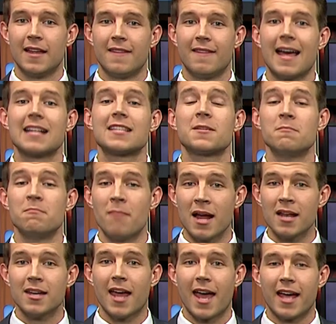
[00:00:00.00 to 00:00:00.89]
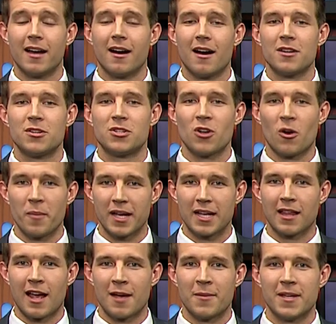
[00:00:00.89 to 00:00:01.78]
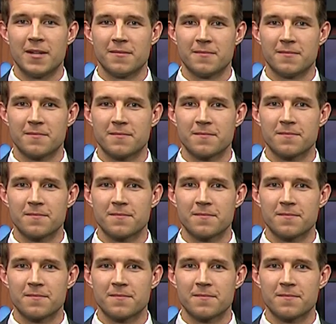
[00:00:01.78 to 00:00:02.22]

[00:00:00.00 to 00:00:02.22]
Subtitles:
That's Monday on Show Me Climate.